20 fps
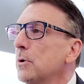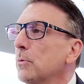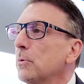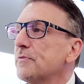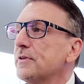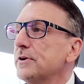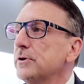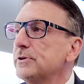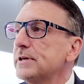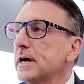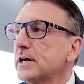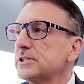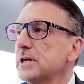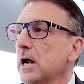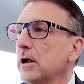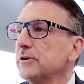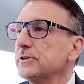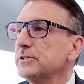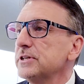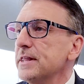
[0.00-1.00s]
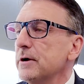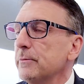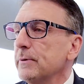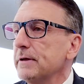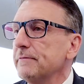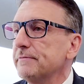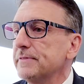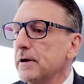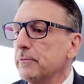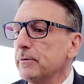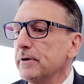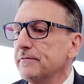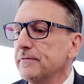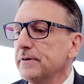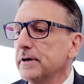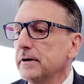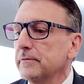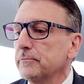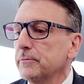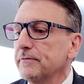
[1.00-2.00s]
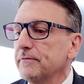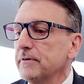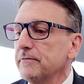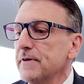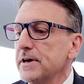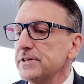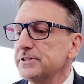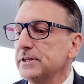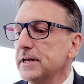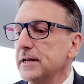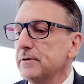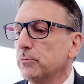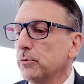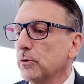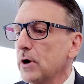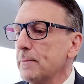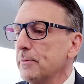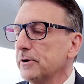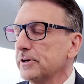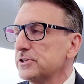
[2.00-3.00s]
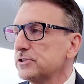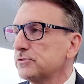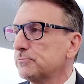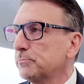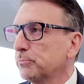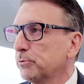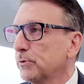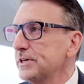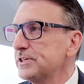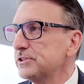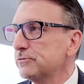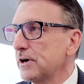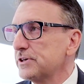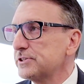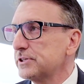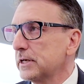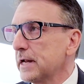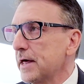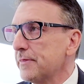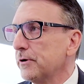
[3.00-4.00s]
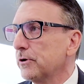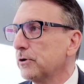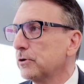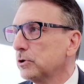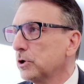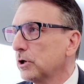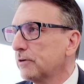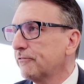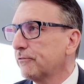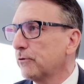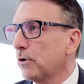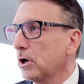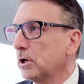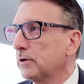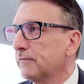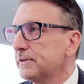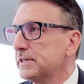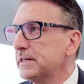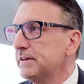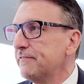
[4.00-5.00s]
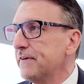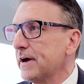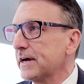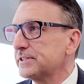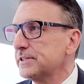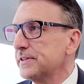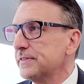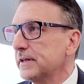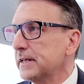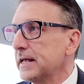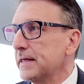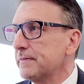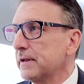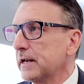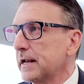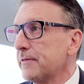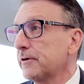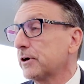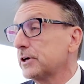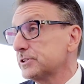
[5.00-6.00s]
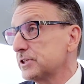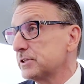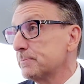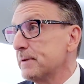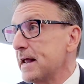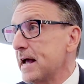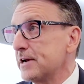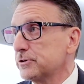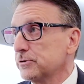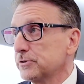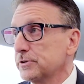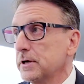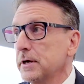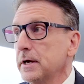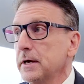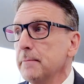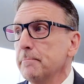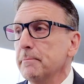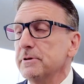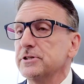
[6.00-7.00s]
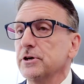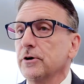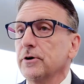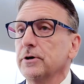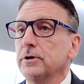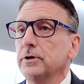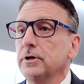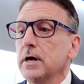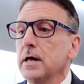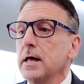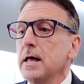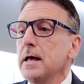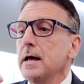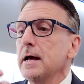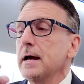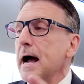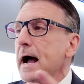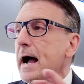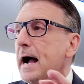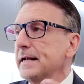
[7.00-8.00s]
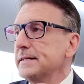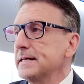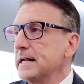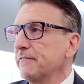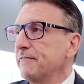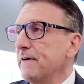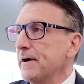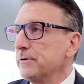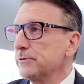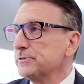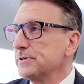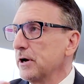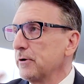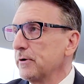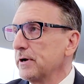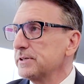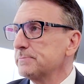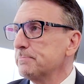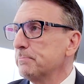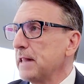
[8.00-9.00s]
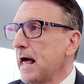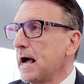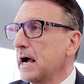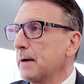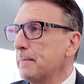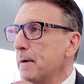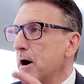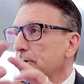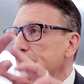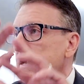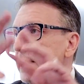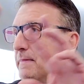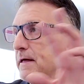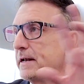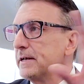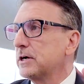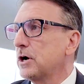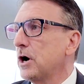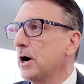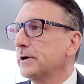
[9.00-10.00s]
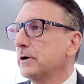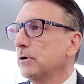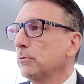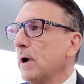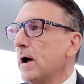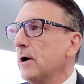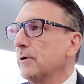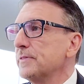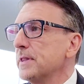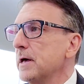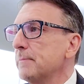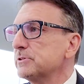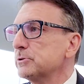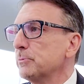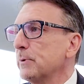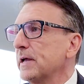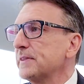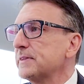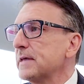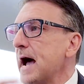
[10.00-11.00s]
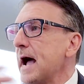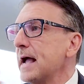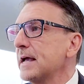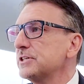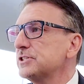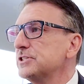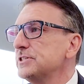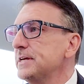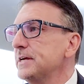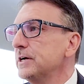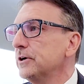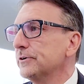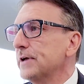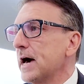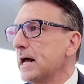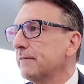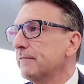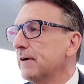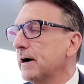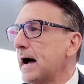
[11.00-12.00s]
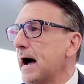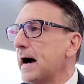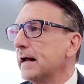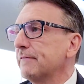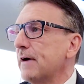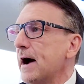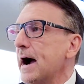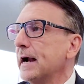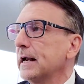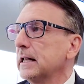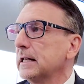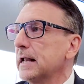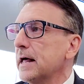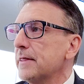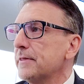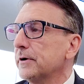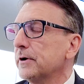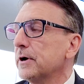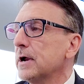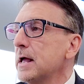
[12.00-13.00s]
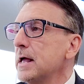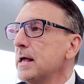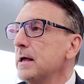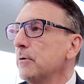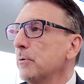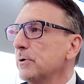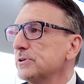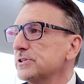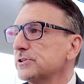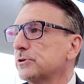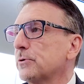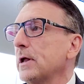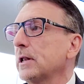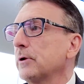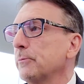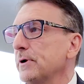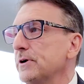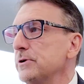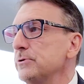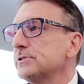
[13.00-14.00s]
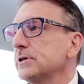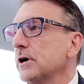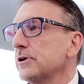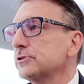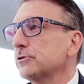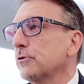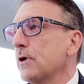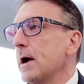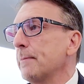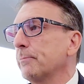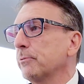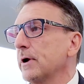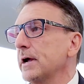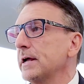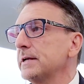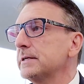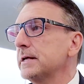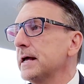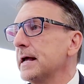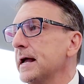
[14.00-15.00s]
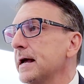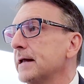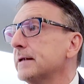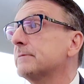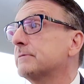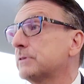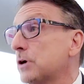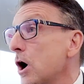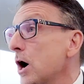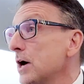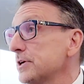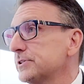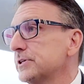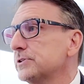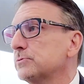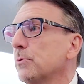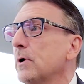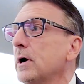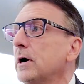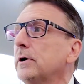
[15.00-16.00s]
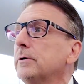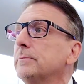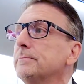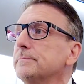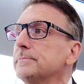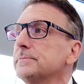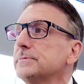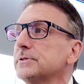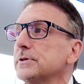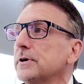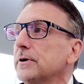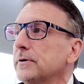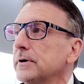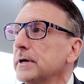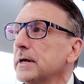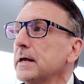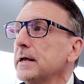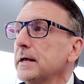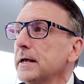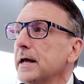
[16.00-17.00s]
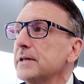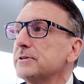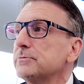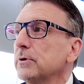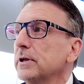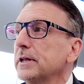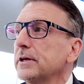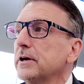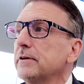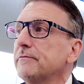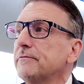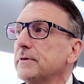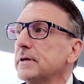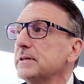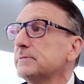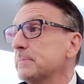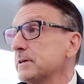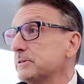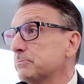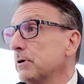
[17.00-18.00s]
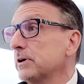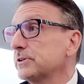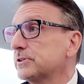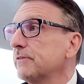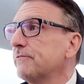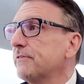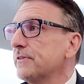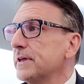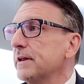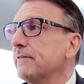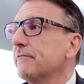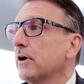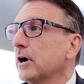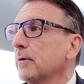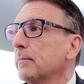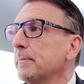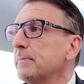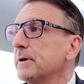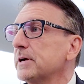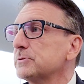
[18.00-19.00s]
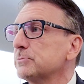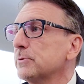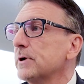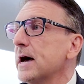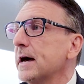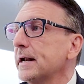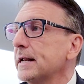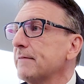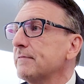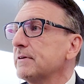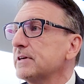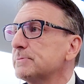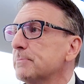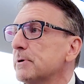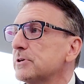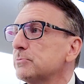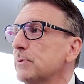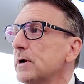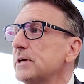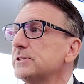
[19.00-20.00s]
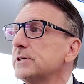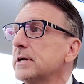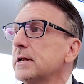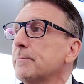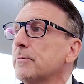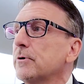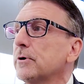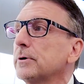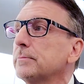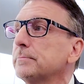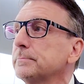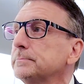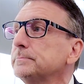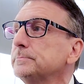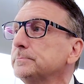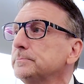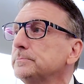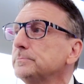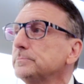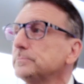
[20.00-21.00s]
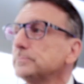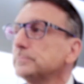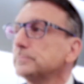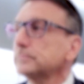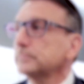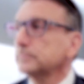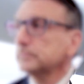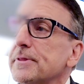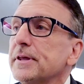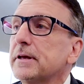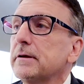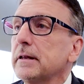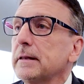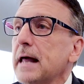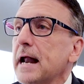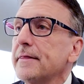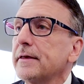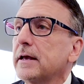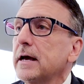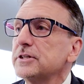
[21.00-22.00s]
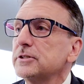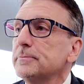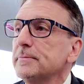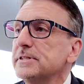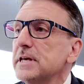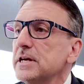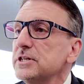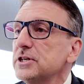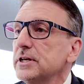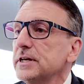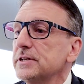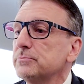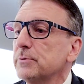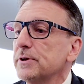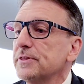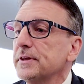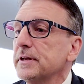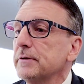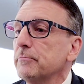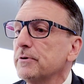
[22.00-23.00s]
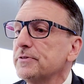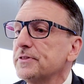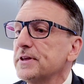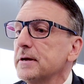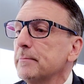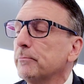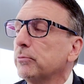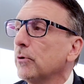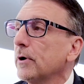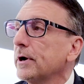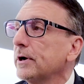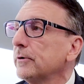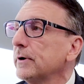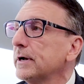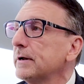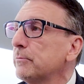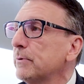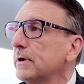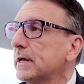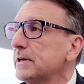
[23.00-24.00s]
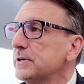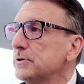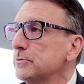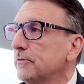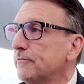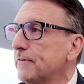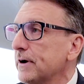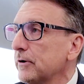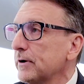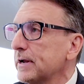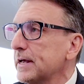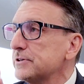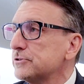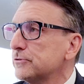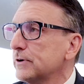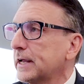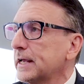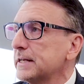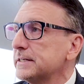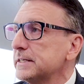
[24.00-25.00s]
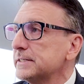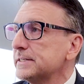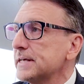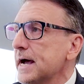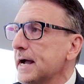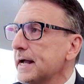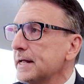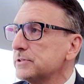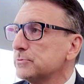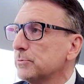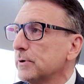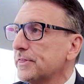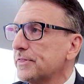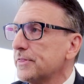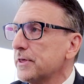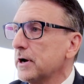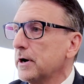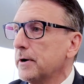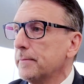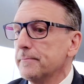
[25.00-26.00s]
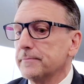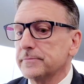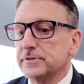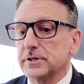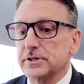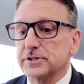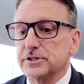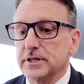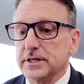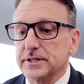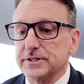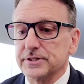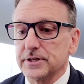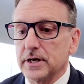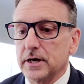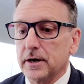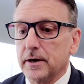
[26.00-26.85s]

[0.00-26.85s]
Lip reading: With the new technology that we've invested in, we're able to pre-stretch the leather, look for all of the defects in the leather because it's a natural material, identify those areas, block them out, and then cut around them. So we get the highest yield out of a hide of leather, which has greatly reduced our scrap rate and cost as well. So it's really good, as well as good for the environment because we're not having as much waste anymore. So a lot of the customization is with the embroidery. We can do very intricate designs with such as